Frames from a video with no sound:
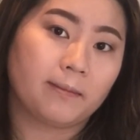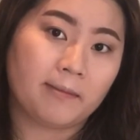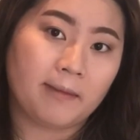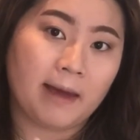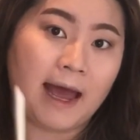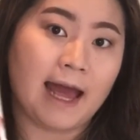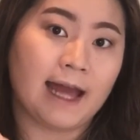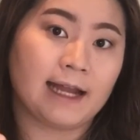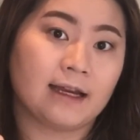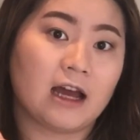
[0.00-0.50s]

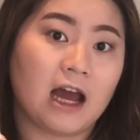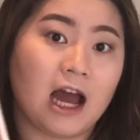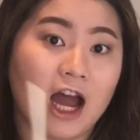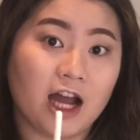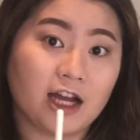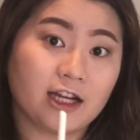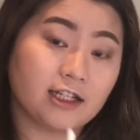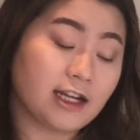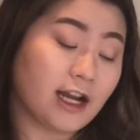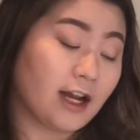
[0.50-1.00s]
matte
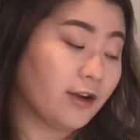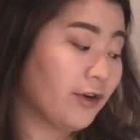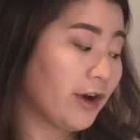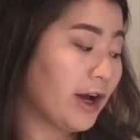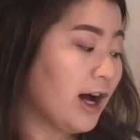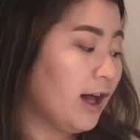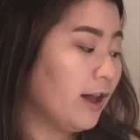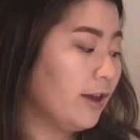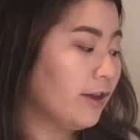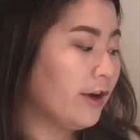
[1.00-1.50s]

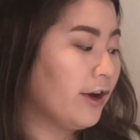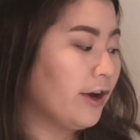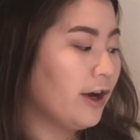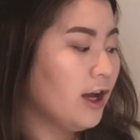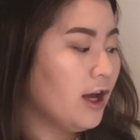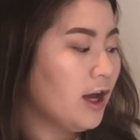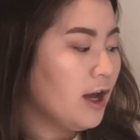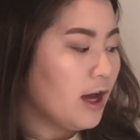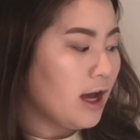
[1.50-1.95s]
eyeshadow color.